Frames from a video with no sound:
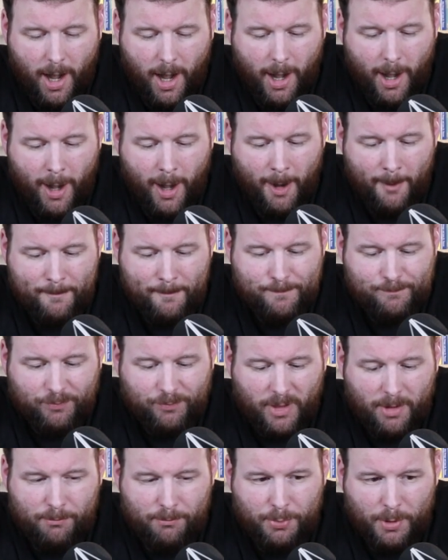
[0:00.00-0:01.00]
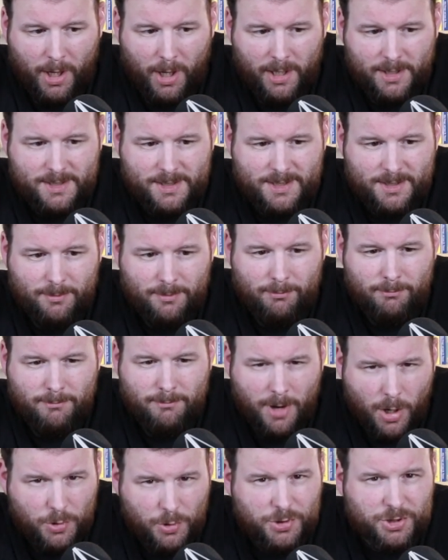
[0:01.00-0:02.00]
Um, but
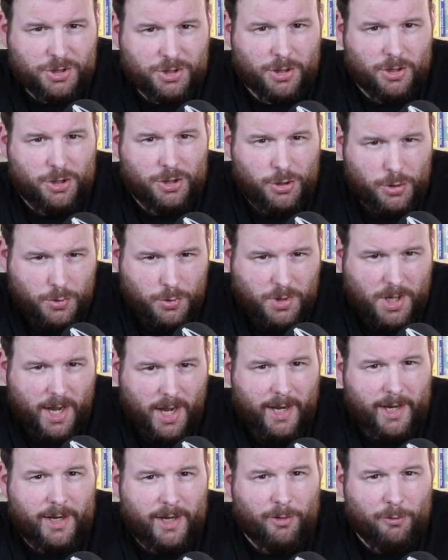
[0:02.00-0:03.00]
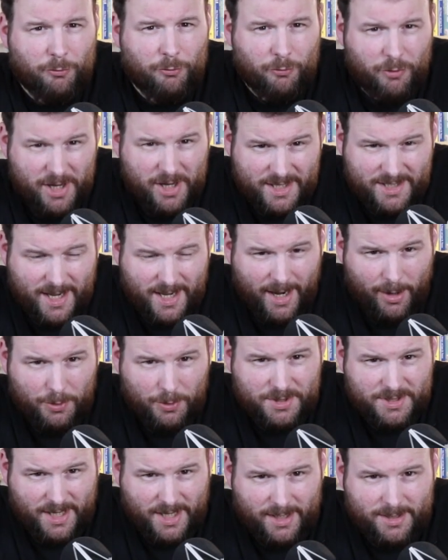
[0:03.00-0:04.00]
most UK
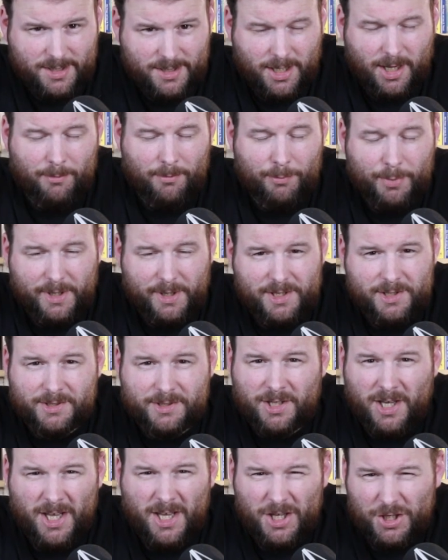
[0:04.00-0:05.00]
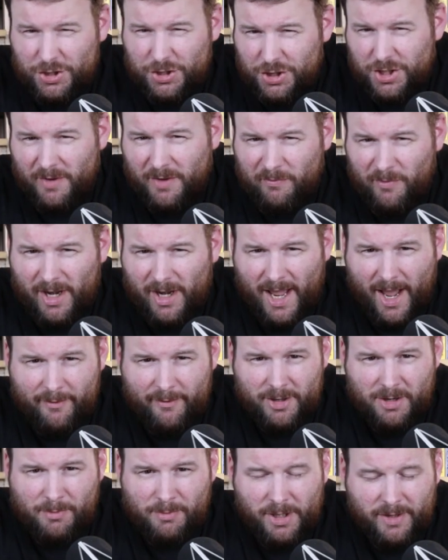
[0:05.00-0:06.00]
retail sector companies generally
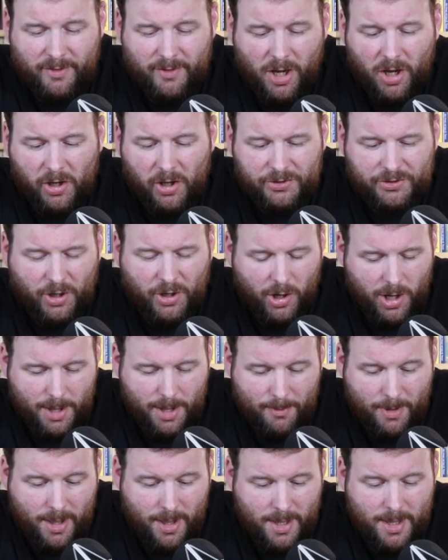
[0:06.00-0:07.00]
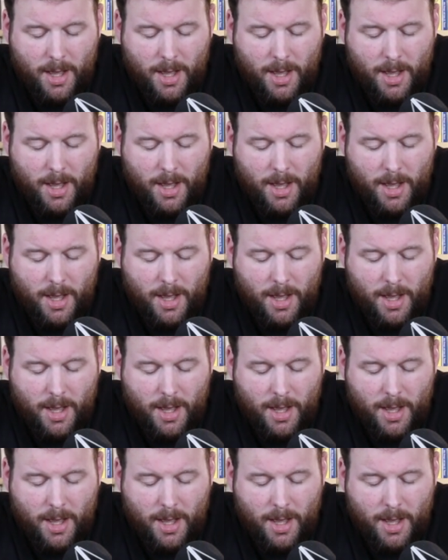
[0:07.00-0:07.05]
having a bit of a hard time.